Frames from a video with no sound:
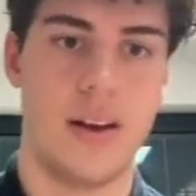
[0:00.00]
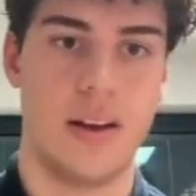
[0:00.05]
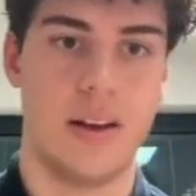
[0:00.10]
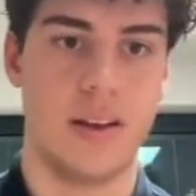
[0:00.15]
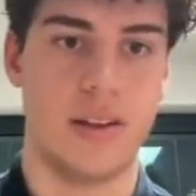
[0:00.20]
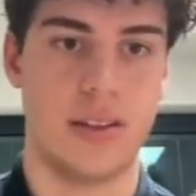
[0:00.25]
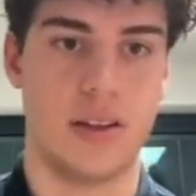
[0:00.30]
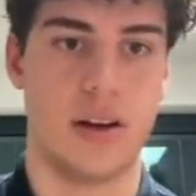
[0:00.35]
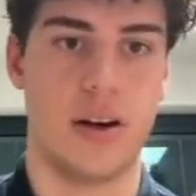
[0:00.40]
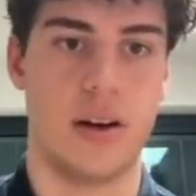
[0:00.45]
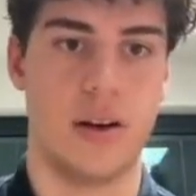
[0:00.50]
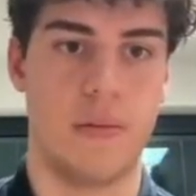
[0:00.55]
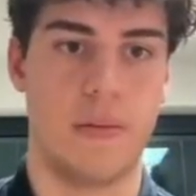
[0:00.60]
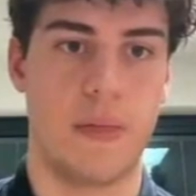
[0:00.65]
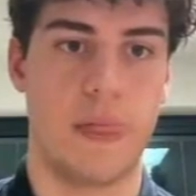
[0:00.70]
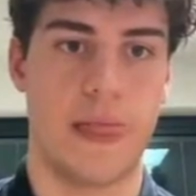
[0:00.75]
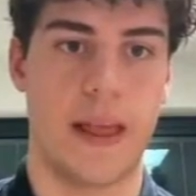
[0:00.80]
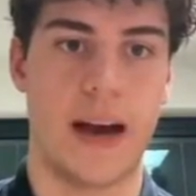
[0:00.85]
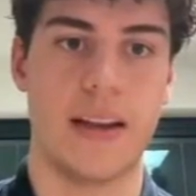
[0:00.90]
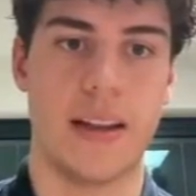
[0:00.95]
So
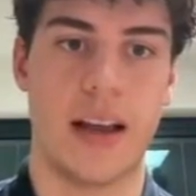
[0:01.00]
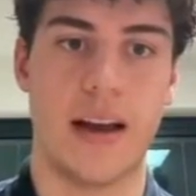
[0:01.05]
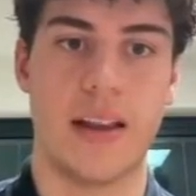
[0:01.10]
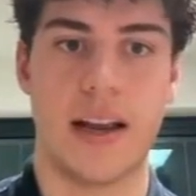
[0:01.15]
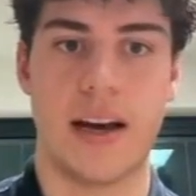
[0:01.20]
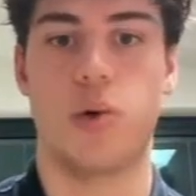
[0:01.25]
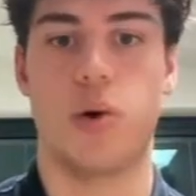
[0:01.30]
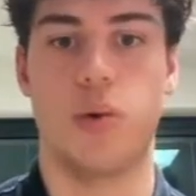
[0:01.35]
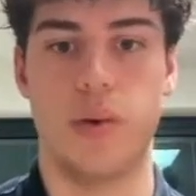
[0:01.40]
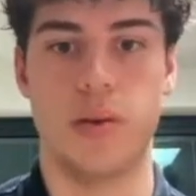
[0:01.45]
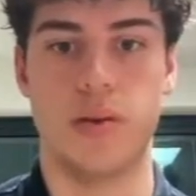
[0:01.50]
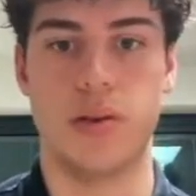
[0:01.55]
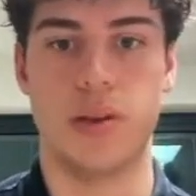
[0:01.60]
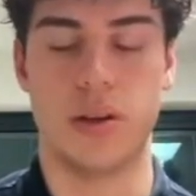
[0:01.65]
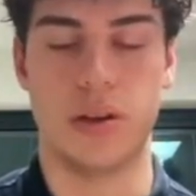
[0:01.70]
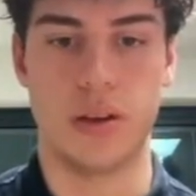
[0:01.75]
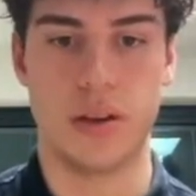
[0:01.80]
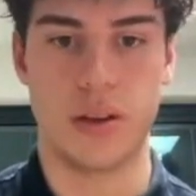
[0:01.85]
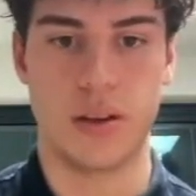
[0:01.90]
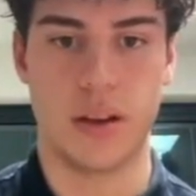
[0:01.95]
that's what we would
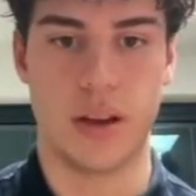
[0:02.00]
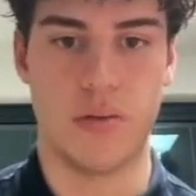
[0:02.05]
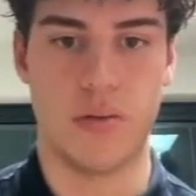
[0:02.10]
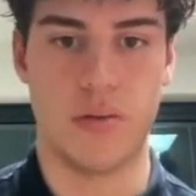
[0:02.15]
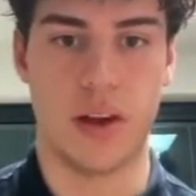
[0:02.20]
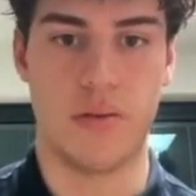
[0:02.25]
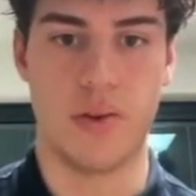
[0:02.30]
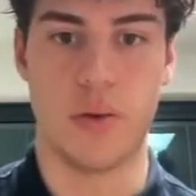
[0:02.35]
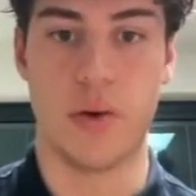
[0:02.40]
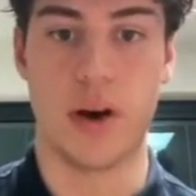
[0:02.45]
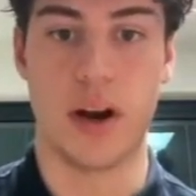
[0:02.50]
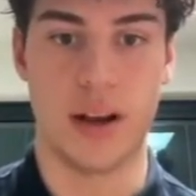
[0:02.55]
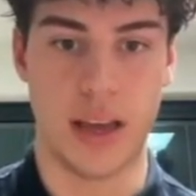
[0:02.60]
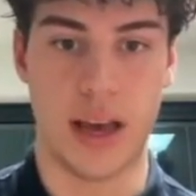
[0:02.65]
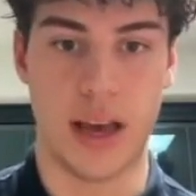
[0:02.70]
do if you were like,